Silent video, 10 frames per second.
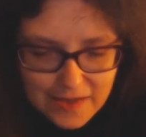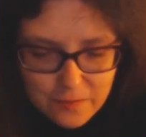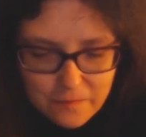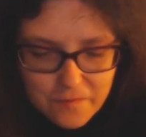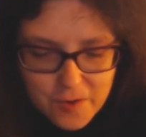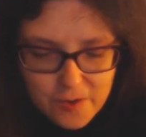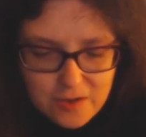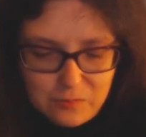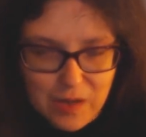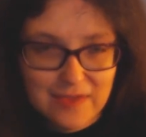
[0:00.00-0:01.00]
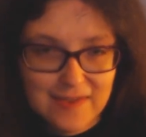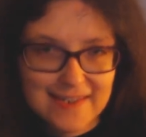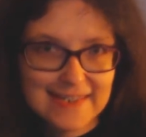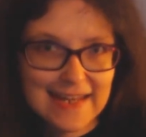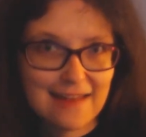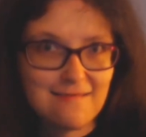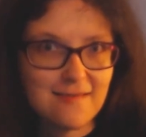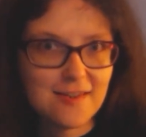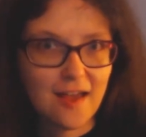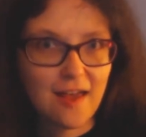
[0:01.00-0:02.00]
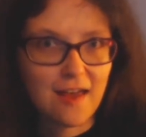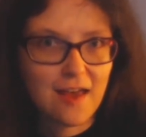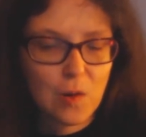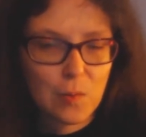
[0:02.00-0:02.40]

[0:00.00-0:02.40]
And they were forced by the Stenza,